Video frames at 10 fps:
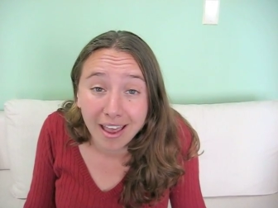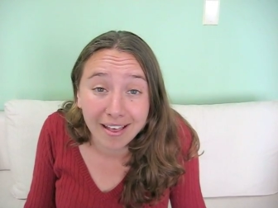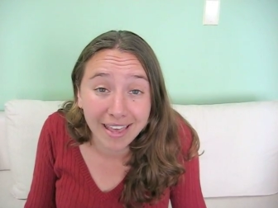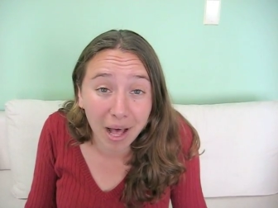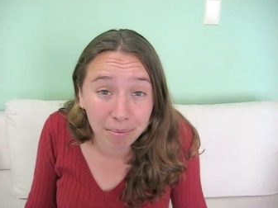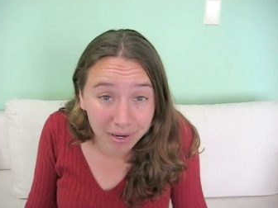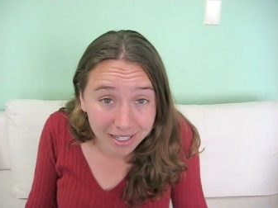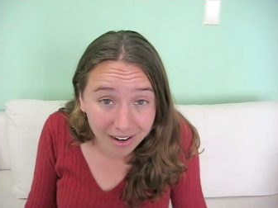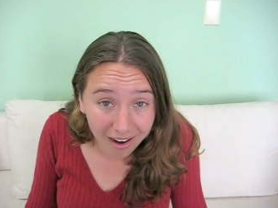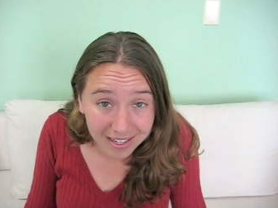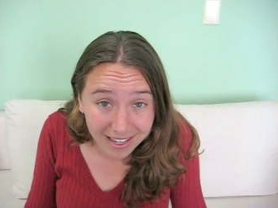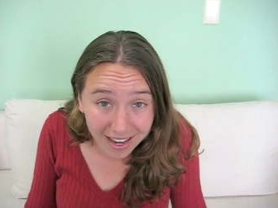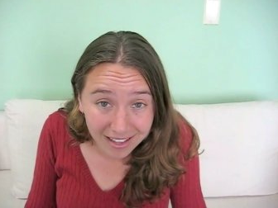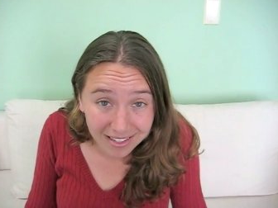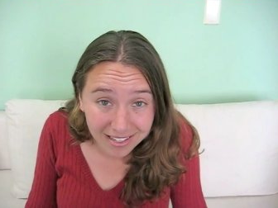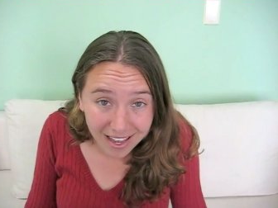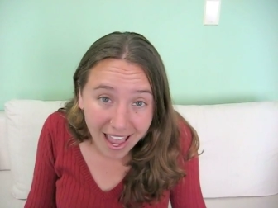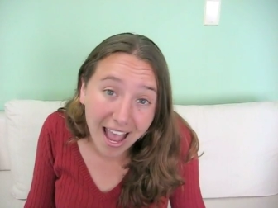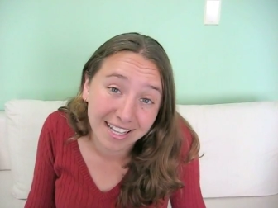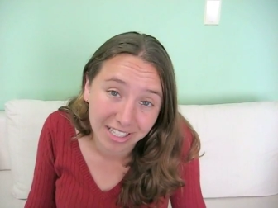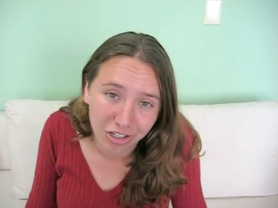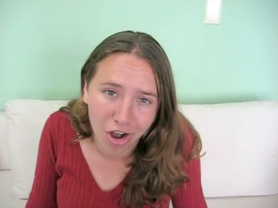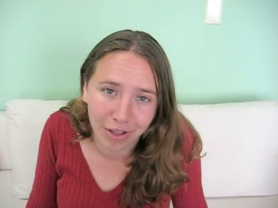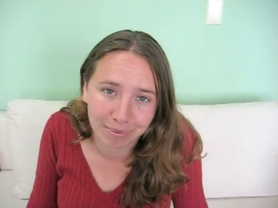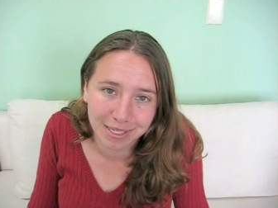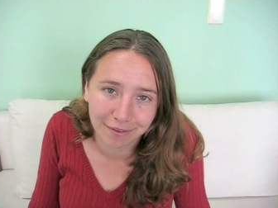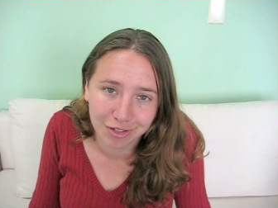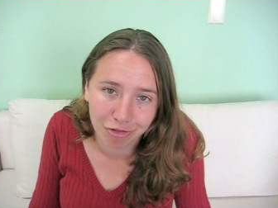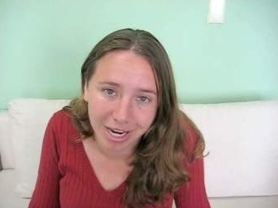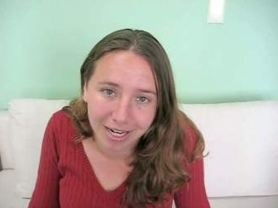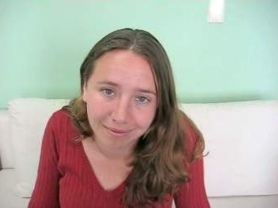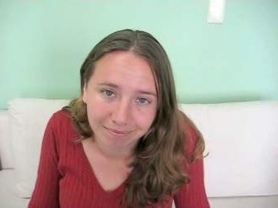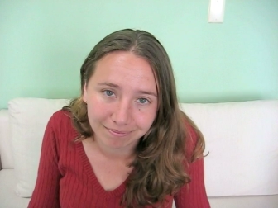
in the Alberta tar sands and still call themselves green.